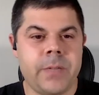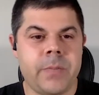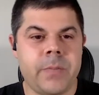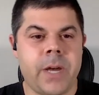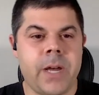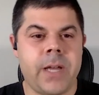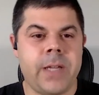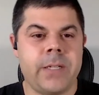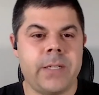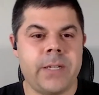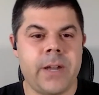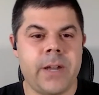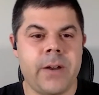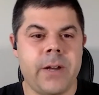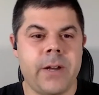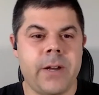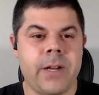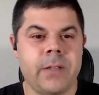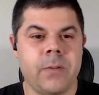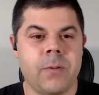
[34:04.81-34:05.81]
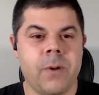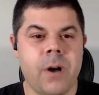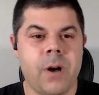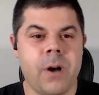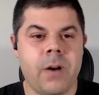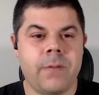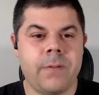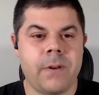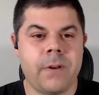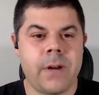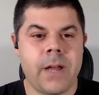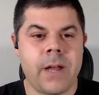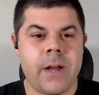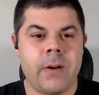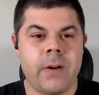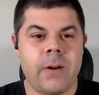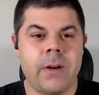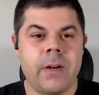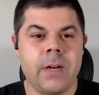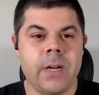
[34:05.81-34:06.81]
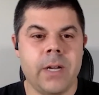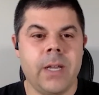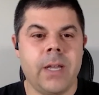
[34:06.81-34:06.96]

by staring at the wall for an hour.